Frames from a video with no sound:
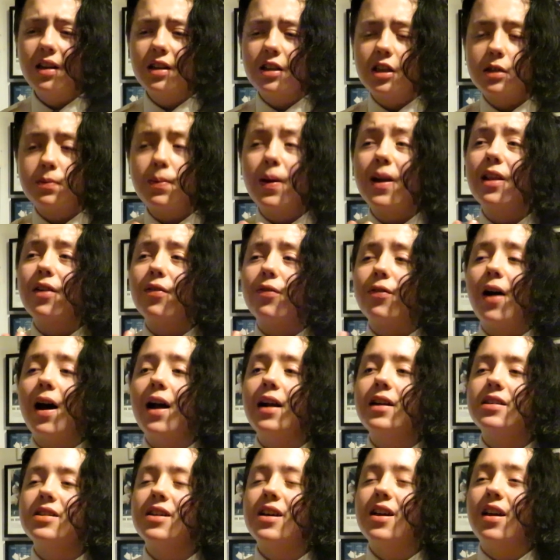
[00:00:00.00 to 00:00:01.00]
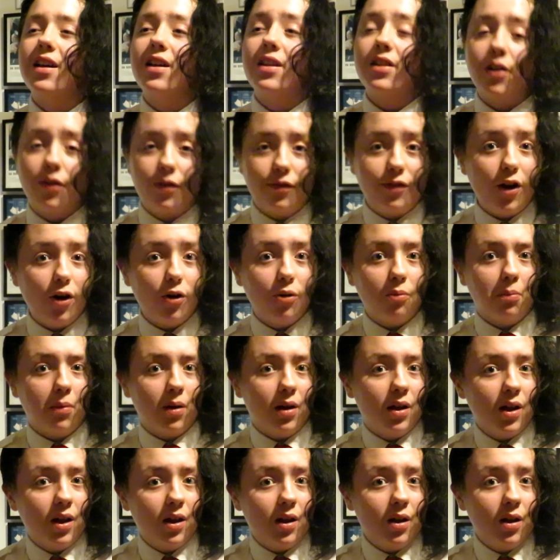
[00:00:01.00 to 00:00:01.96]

Despite the fact the film